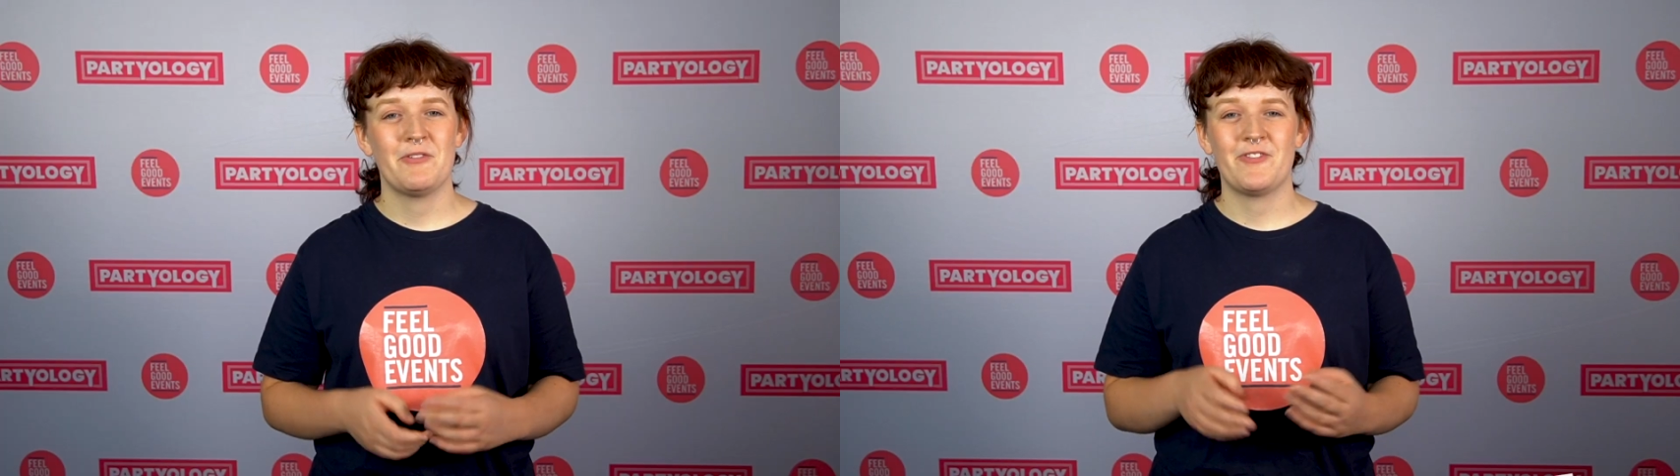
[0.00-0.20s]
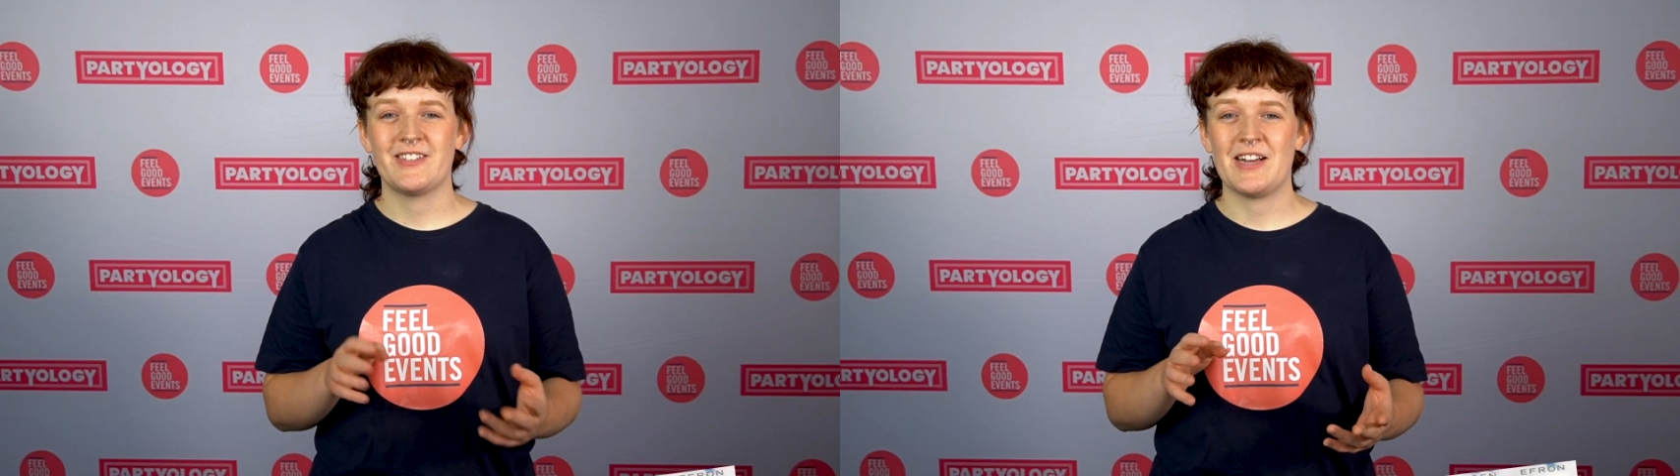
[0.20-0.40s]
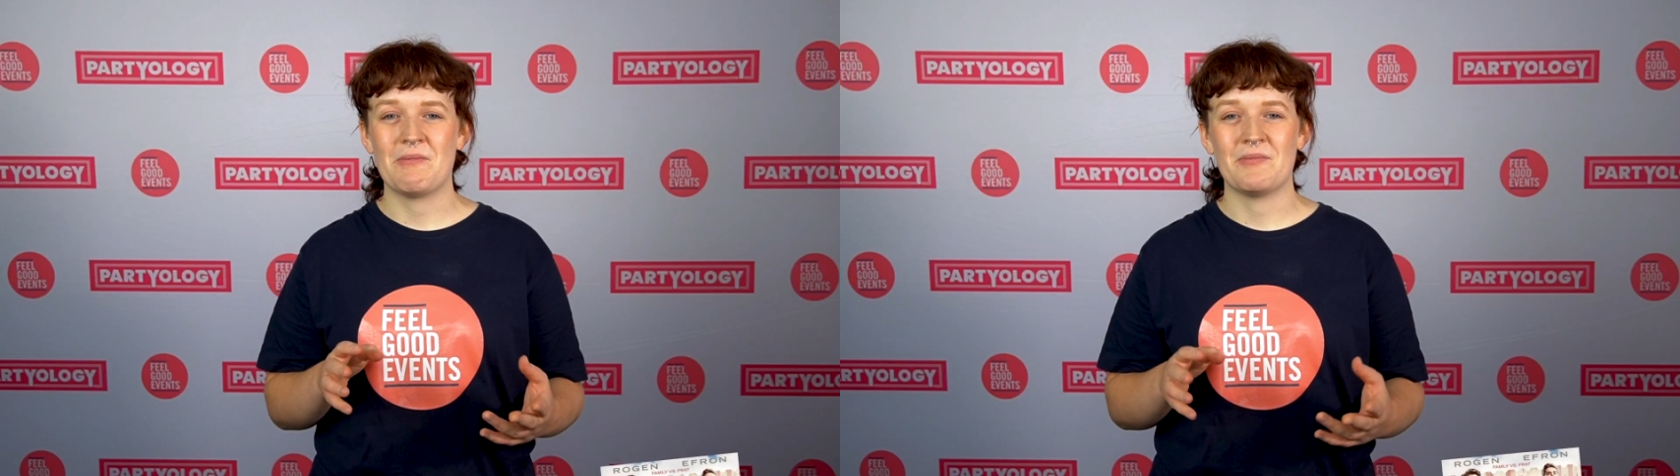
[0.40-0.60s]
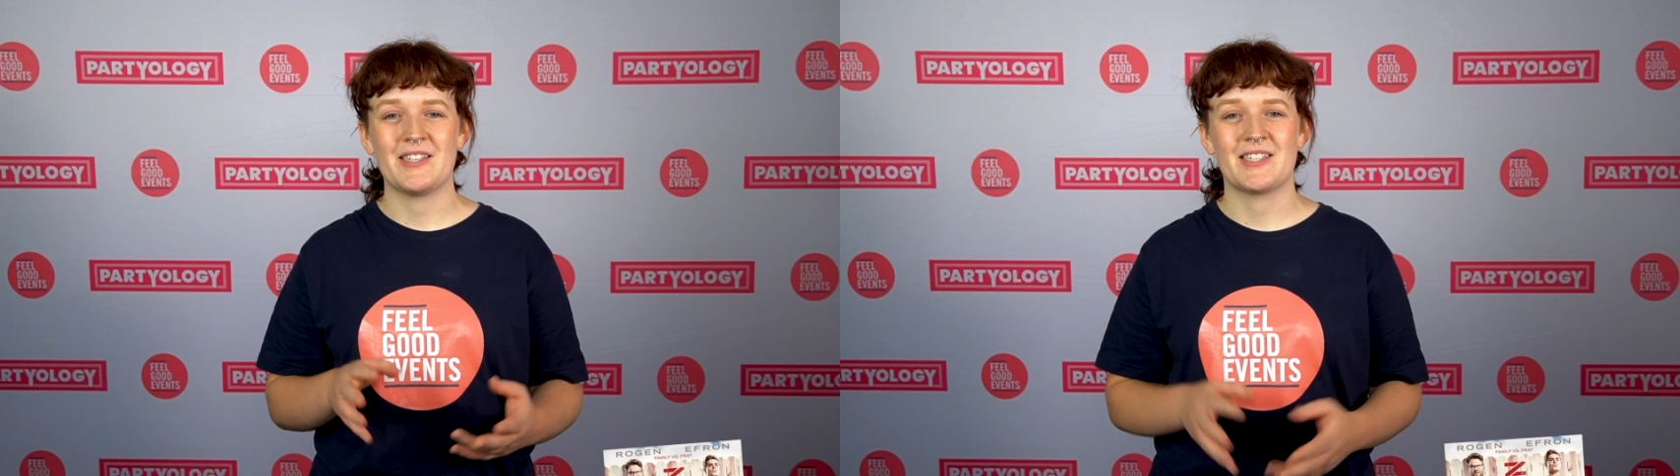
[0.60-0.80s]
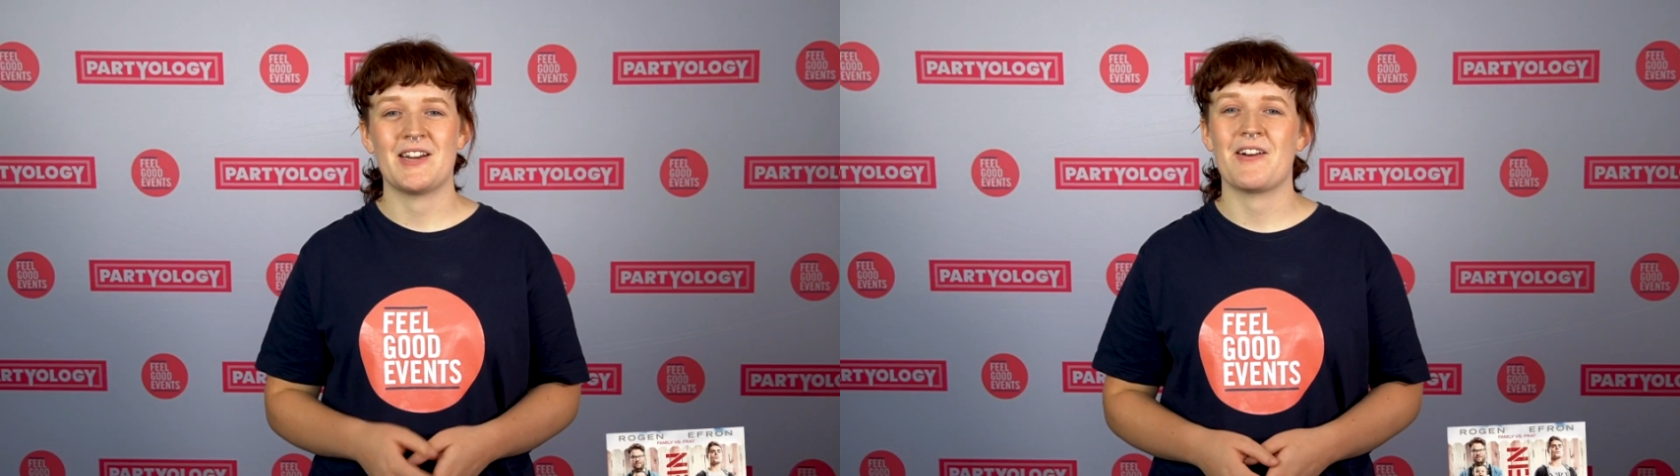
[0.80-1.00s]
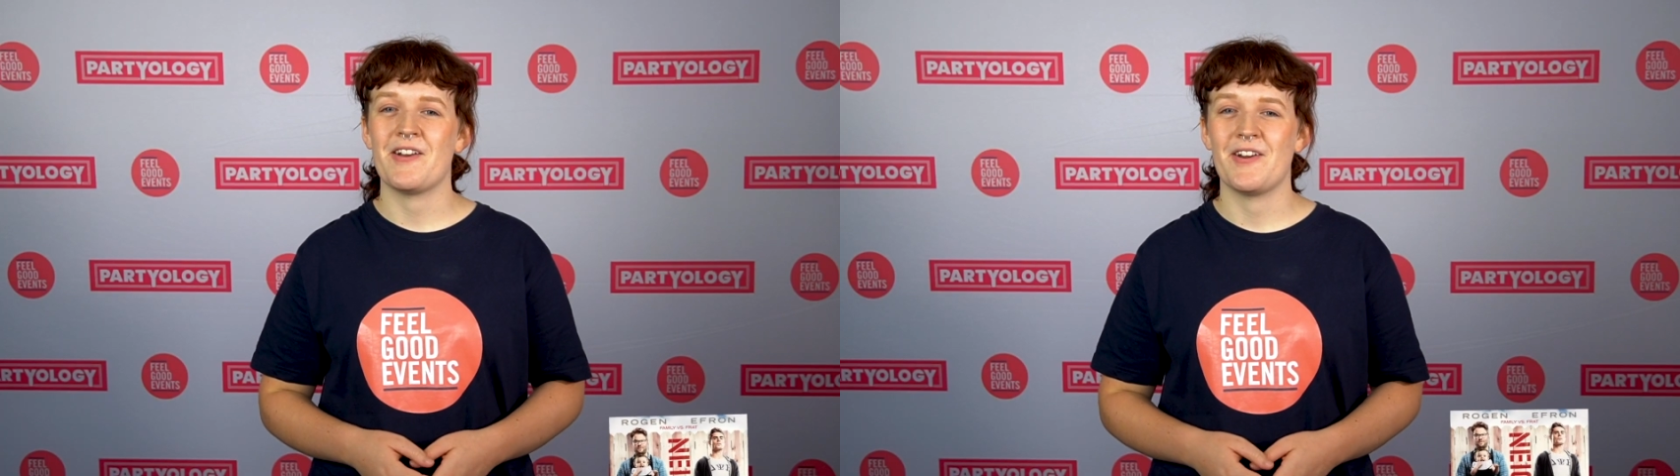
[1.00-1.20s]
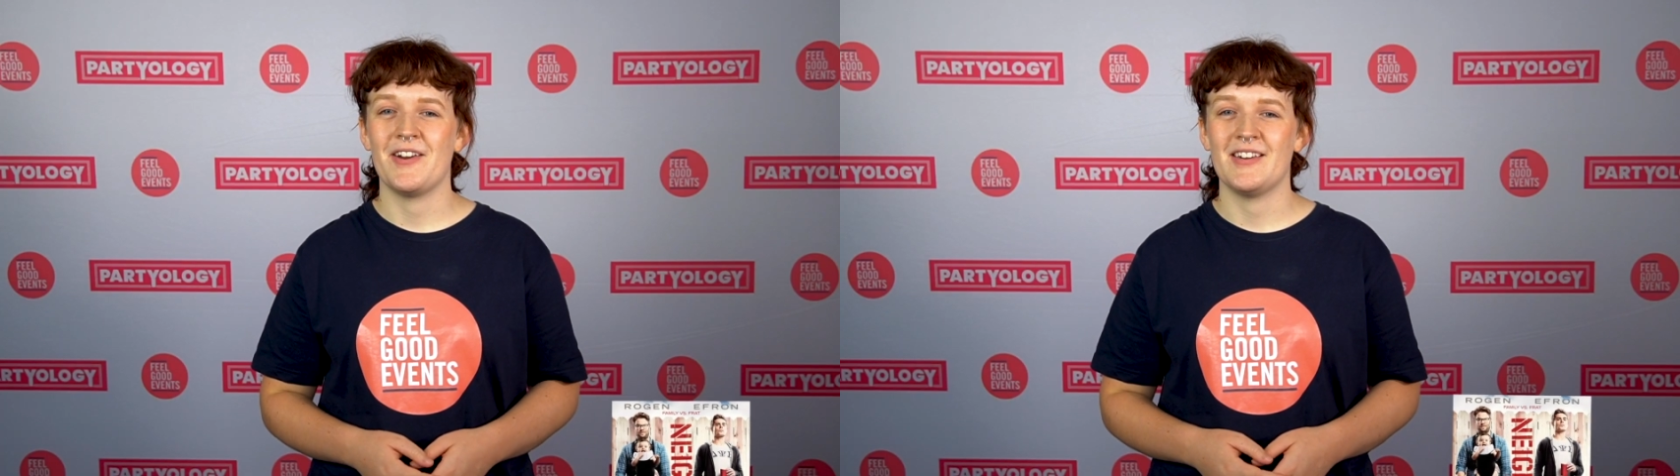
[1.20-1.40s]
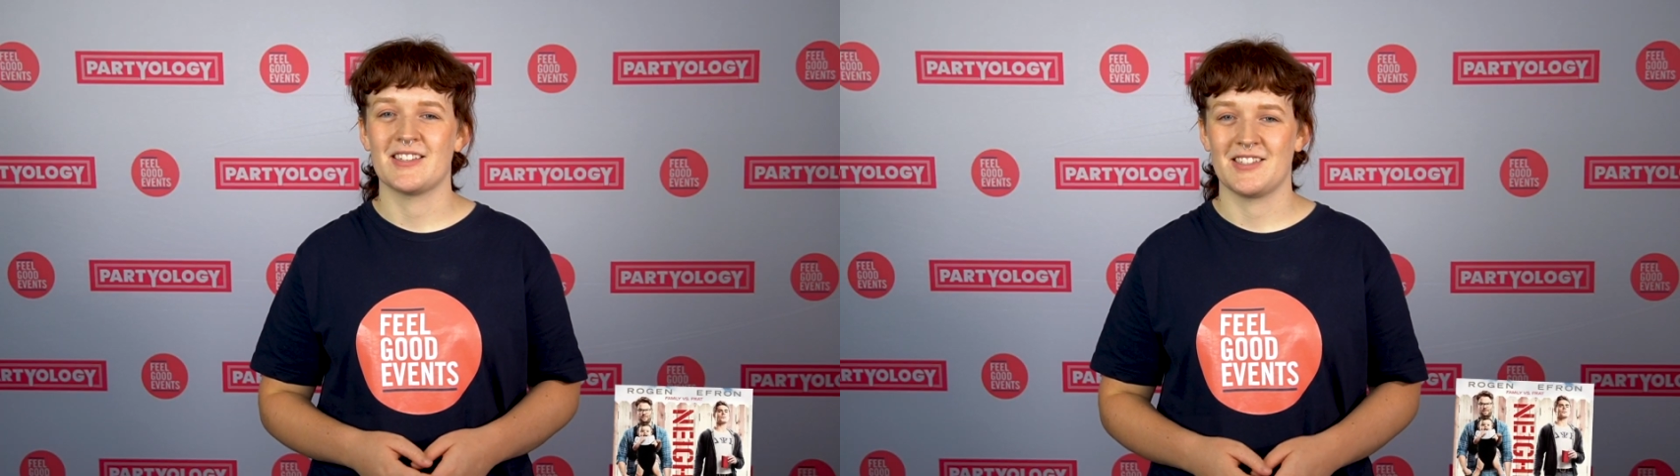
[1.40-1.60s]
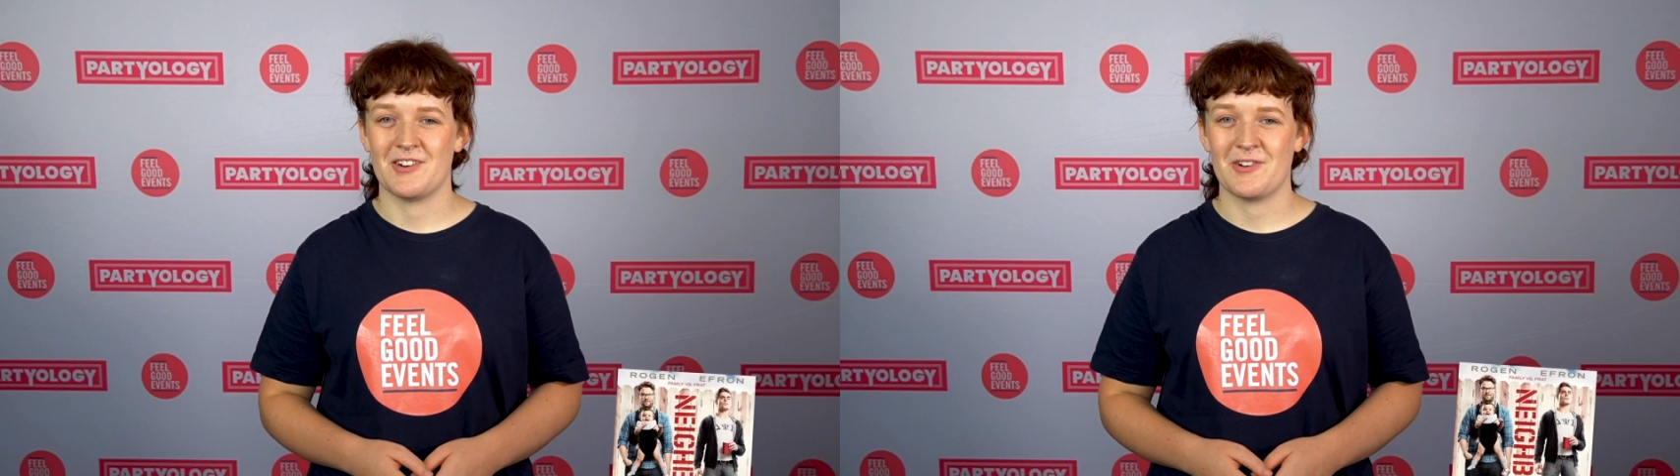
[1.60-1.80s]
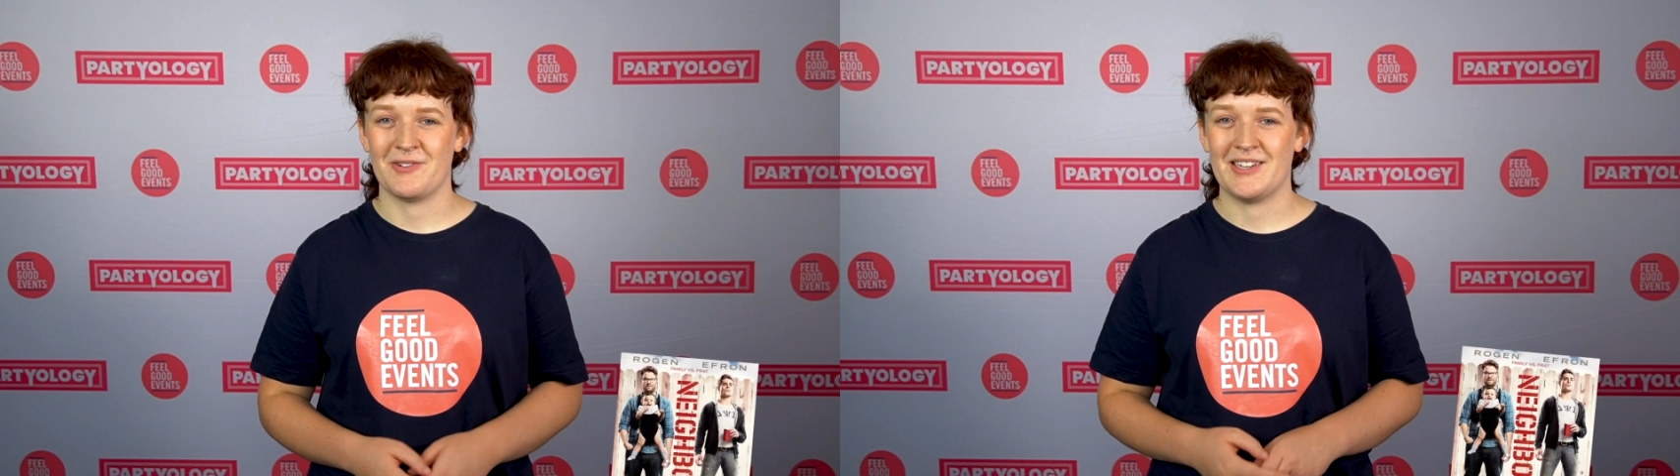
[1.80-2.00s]
But for some, this scenario does
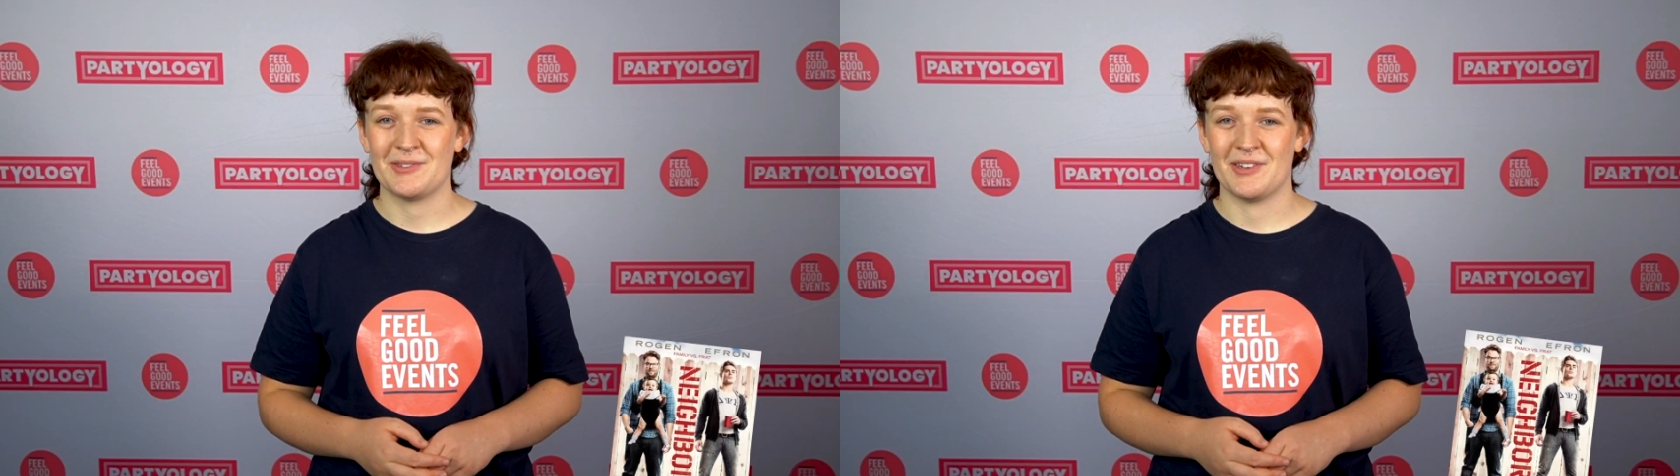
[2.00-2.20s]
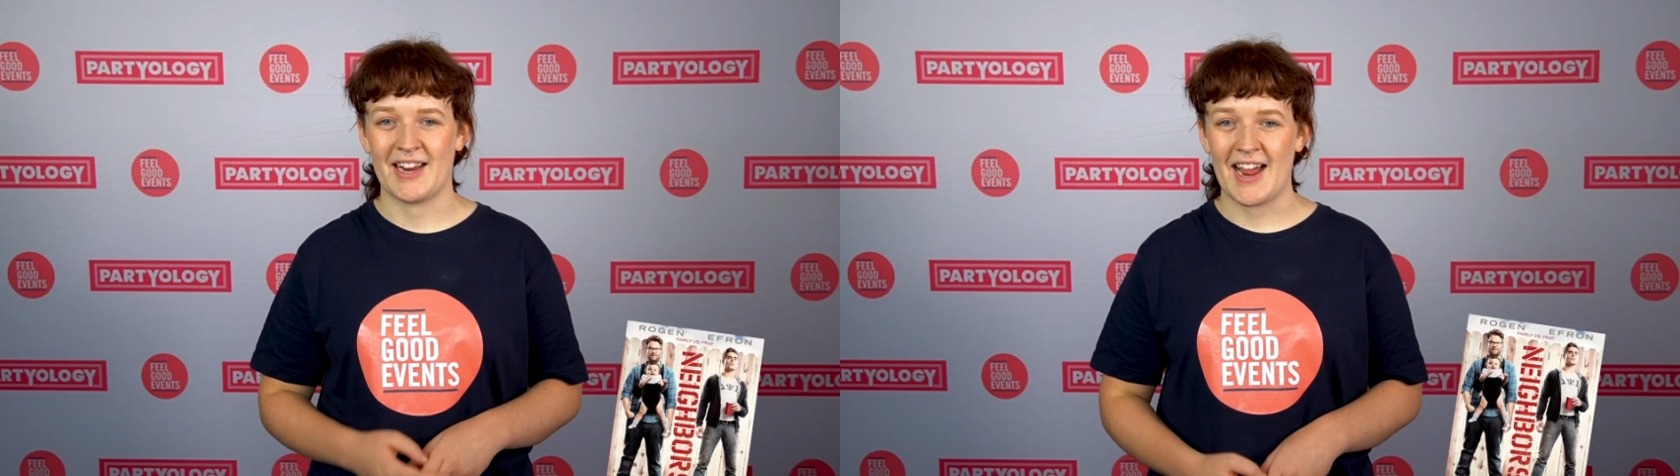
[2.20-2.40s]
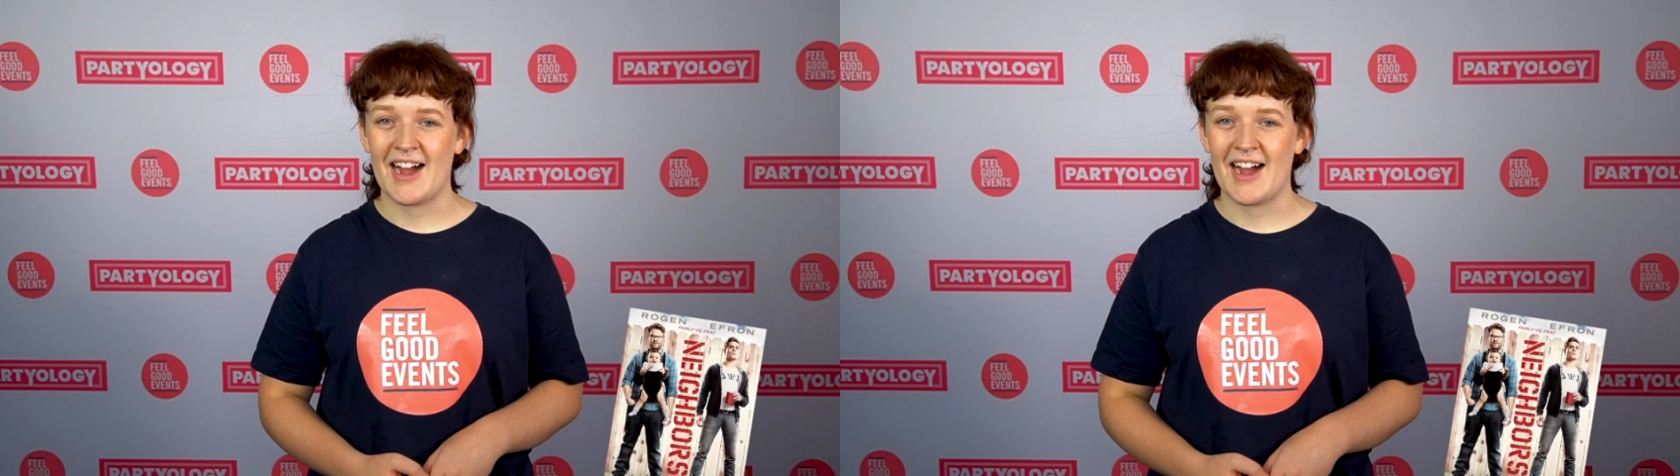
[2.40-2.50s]
not always work